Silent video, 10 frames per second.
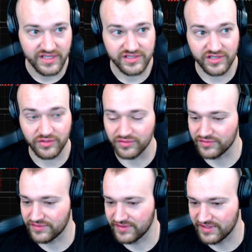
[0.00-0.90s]
So
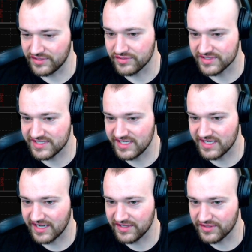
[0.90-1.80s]
you can see
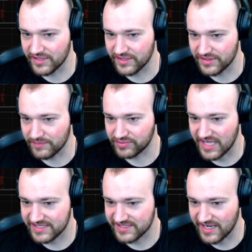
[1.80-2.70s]
kind of the
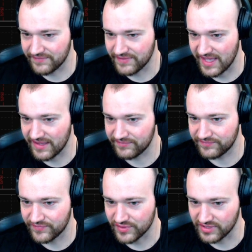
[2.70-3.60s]
plots that I've had
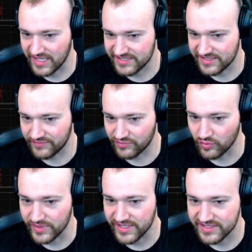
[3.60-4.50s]
for the last several
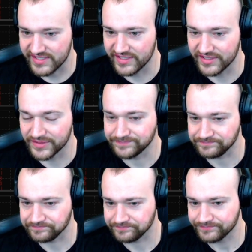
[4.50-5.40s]
weeks here,
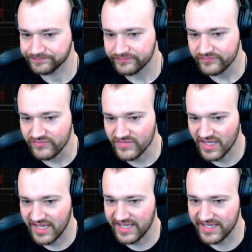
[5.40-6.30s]

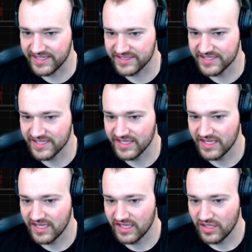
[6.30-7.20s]
and
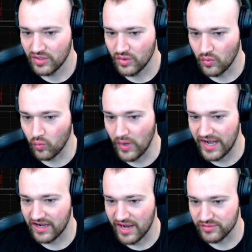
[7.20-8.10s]

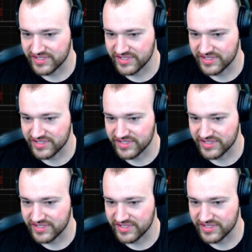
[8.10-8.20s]
where I was